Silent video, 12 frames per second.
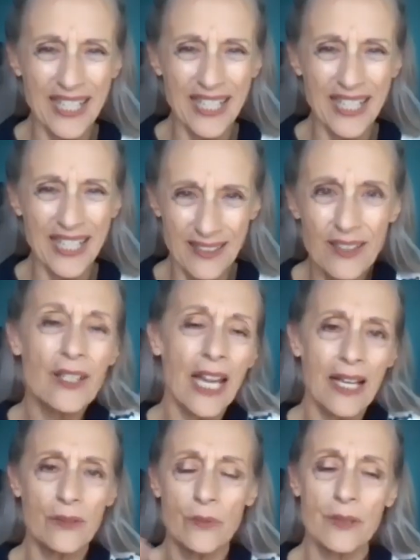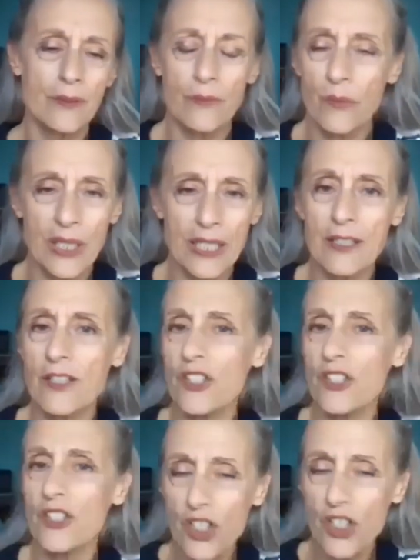They're going to ask, well, when
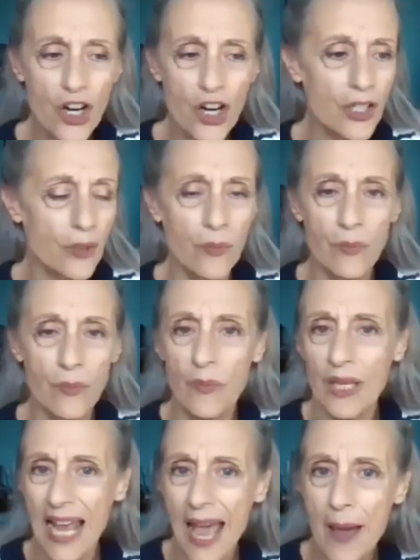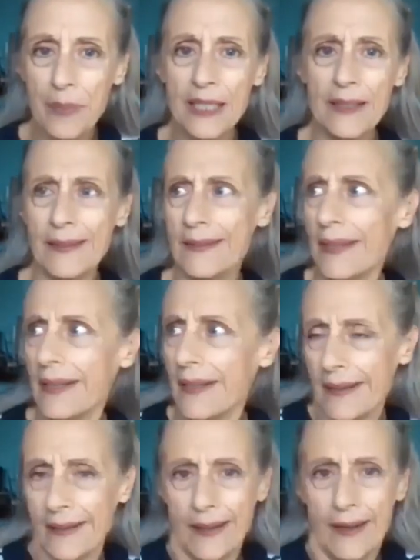did this start and what happened? And
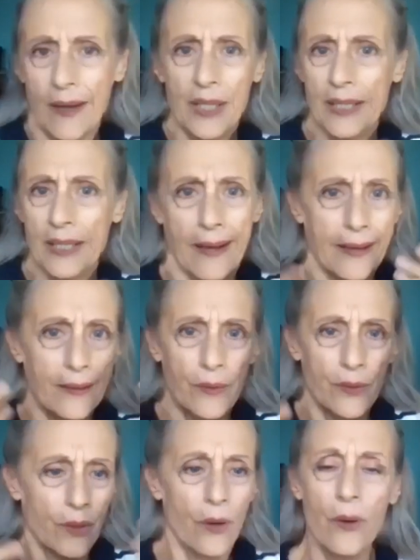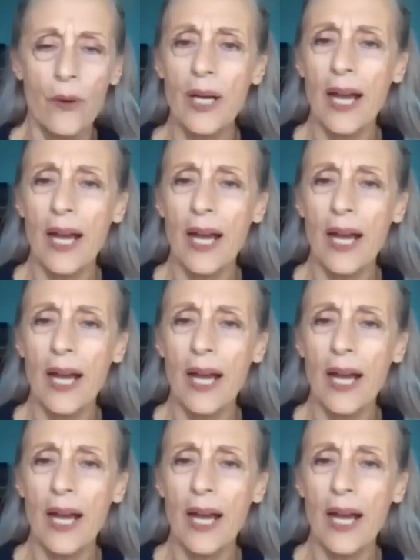I'm like, I don't know.